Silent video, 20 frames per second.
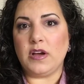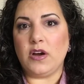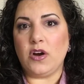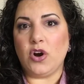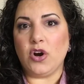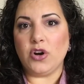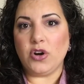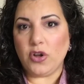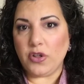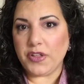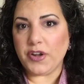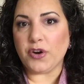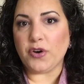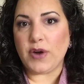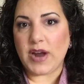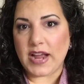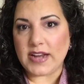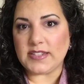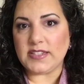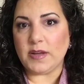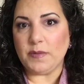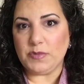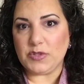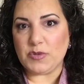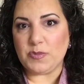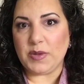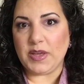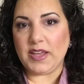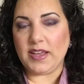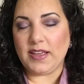all they're cracked up to
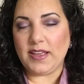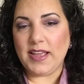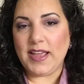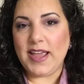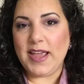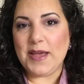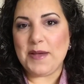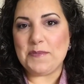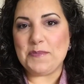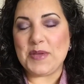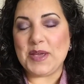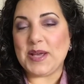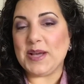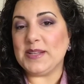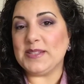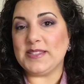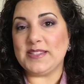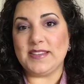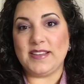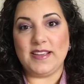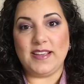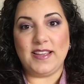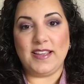be. Because